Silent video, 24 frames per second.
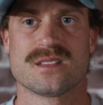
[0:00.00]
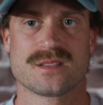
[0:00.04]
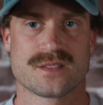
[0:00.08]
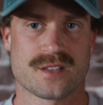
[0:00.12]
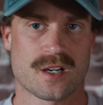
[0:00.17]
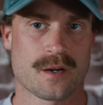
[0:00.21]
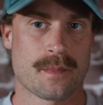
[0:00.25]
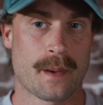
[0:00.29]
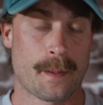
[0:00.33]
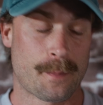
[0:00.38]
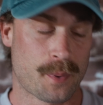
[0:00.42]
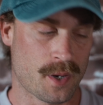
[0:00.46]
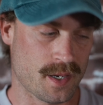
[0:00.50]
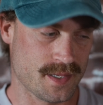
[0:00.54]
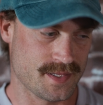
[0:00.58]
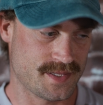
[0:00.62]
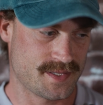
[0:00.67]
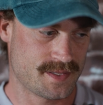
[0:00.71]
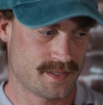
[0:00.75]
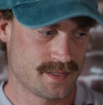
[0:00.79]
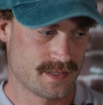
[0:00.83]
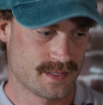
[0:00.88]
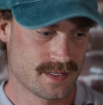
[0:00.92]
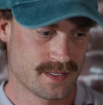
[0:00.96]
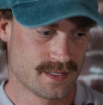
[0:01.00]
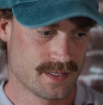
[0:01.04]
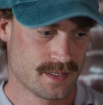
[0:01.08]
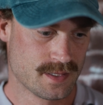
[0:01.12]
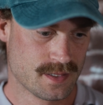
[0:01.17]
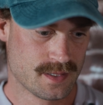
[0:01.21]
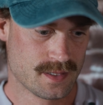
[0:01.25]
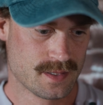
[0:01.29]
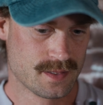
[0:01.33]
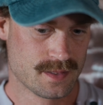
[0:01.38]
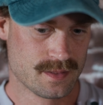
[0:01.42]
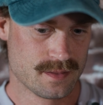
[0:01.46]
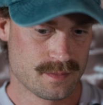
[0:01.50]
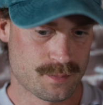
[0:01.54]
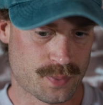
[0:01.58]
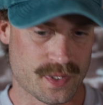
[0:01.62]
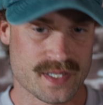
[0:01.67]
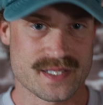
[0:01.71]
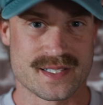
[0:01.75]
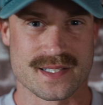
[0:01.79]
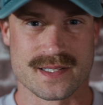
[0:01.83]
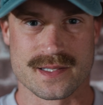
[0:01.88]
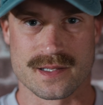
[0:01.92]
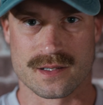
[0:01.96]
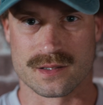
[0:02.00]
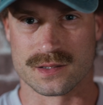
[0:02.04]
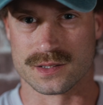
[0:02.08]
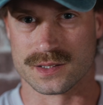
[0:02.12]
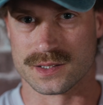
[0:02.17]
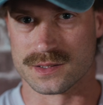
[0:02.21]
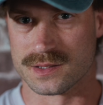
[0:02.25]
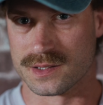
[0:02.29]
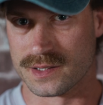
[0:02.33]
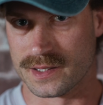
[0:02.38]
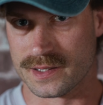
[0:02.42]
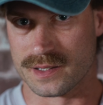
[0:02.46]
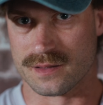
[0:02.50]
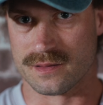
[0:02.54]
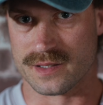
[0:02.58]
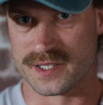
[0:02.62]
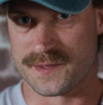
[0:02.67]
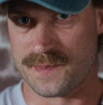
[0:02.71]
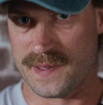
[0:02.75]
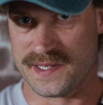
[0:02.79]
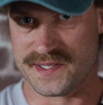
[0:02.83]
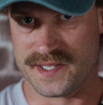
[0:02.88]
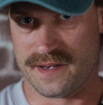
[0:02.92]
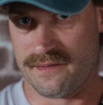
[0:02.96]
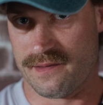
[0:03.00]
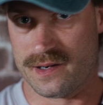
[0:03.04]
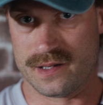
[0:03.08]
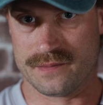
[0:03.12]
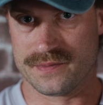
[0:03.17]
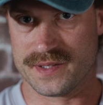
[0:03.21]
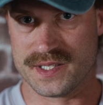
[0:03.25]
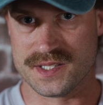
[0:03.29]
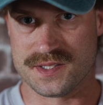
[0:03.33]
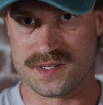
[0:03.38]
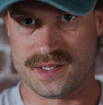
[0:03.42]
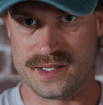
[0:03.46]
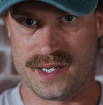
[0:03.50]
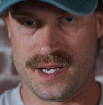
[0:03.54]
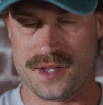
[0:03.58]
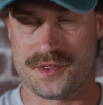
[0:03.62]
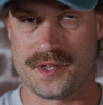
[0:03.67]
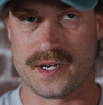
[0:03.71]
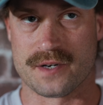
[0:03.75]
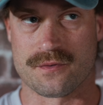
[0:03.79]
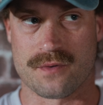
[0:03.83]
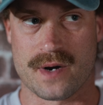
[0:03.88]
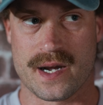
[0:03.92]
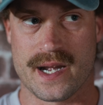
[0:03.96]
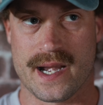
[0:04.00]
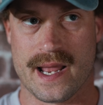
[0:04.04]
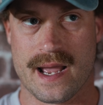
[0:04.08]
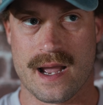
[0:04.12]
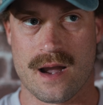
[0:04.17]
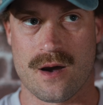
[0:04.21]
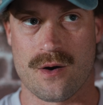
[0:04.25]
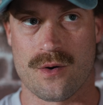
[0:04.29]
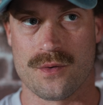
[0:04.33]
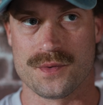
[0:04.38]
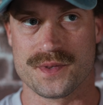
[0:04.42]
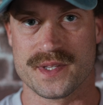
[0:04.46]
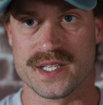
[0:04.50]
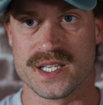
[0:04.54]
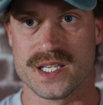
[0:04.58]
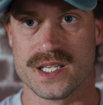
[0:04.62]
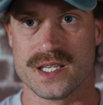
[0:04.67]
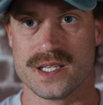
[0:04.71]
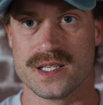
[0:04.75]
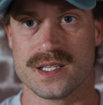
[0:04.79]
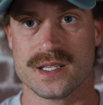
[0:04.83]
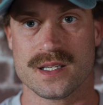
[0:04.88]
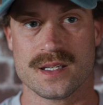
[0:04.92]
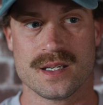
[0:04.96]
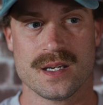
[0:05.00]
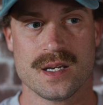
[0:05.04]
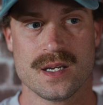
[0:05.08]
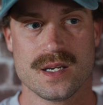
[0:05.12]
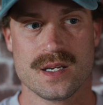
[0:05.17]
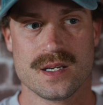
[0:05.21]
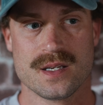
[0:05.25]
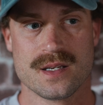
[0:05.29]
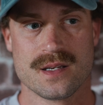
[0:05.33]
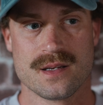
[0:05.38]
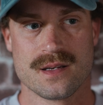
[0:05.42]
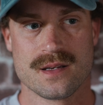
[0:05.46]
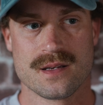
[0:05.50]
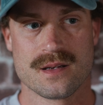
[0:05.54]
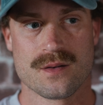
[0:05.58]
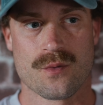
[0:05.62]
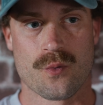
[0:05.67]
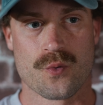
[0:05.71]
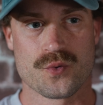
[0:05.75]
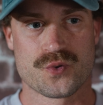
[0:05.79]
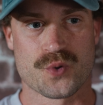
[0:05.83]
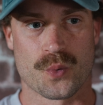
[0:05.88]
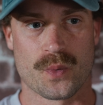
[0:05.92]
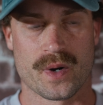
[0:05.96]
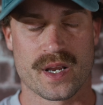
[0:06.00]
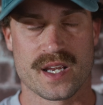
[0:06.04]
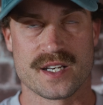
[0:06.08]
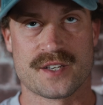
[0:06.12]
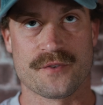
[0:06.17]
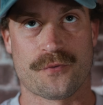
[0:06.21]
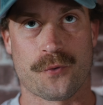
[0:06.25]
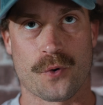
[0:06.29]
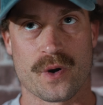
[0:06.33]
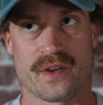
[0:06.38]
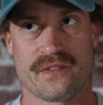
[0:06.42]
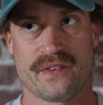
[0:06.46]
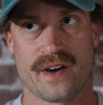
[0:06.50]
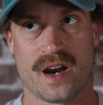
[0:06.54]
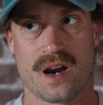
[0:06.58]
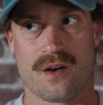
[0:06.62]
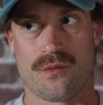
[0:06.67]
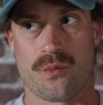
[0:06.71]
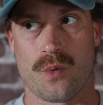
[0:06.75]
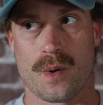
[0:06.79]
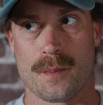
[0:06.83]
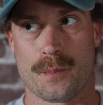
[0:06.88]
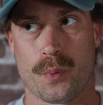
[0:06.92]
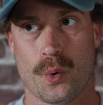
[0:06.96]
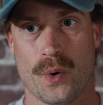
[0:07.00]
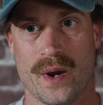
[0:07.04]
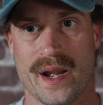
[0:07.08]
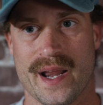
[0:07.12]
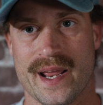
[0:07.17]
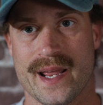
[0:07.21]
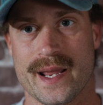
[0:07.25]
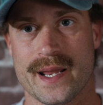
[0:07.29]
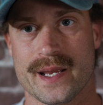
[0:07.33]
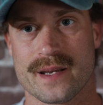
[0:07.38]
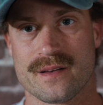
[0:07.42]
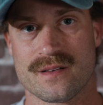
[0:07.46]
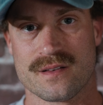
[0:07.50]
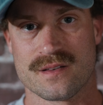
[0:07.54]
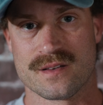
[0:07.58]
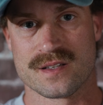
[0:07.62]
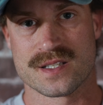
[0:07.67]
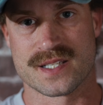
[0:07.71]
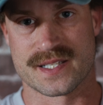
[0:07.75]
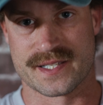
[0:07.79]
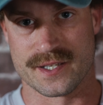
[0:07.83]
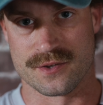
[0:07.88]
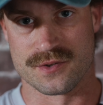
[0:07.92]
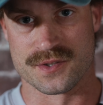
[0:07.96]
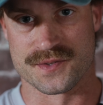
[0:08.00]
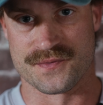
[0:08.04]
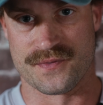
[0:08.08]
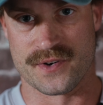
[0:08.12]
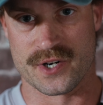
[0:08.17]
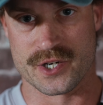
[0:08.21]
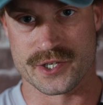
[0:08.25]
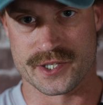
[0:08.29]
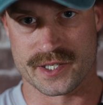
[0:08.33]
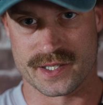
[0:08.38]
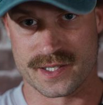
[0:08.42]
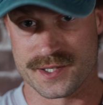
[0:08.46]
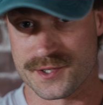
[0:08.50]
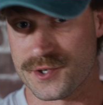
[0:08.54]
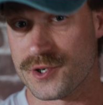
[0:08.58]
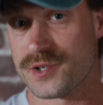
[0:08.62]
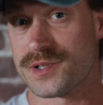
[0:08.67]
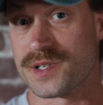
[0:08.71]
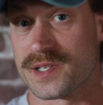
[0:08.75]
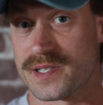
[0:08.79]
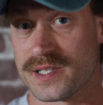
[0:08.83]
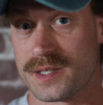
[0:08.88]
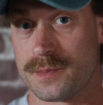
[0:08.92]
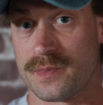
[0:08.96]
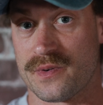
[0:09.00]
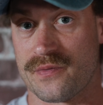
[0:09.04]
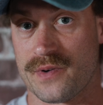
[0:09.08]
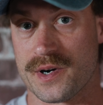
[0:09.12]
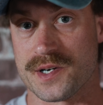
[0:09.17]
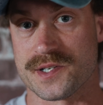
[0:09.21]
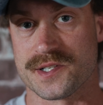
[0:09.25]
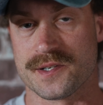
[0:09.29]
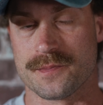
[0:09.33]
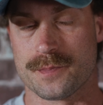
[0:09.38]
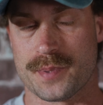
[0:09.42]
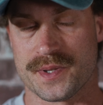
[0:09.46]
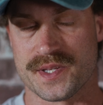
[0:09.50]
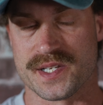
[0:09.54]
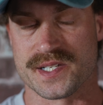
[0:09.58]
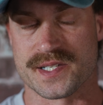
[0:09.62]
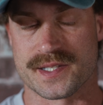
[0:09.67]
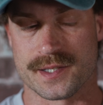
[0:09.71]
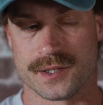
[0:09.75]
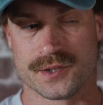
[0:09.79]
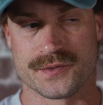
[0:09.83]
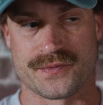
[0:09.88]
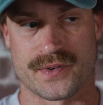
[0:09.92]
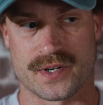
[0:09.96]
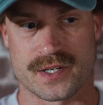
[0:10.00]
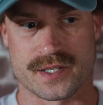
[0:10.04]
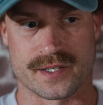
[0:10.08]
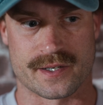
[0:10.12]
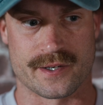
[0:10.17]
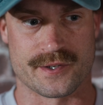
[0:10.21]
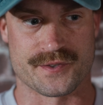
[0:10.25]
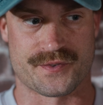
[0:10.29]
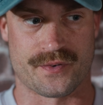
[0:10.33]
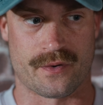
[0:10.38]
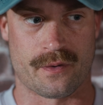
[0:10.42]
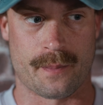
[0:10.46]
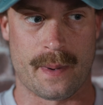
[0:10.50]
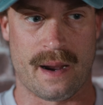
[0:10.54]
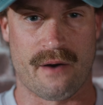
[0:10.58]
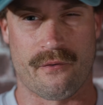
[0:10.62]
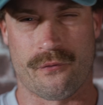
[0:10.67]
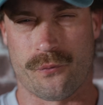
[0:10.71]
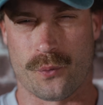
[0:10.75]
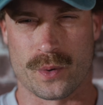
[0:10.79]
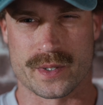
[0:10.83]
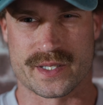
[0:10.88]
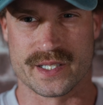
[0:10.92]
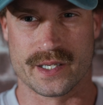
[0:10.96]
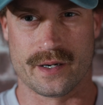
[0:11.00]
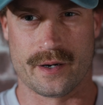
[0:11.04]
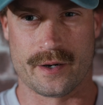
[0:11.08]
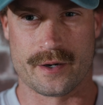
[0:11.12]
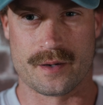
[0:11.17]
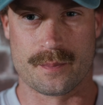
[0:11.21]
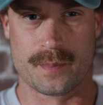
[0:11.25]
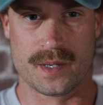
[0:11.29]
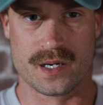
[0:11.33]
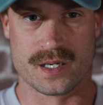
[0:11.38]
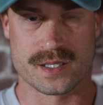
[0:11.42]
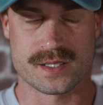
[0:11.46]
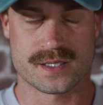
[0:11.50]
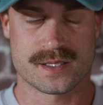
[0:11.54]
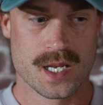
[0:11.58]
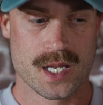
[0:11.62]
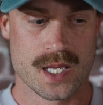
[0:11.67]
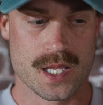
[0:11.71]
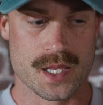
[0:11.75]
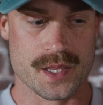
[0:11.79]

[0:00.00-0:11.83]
talk about price. Prices are a little expensive, obviously. I think right now the 28 to 45 1.8 stills version, because there's a cinema version, but the stills version goes for about $1,400.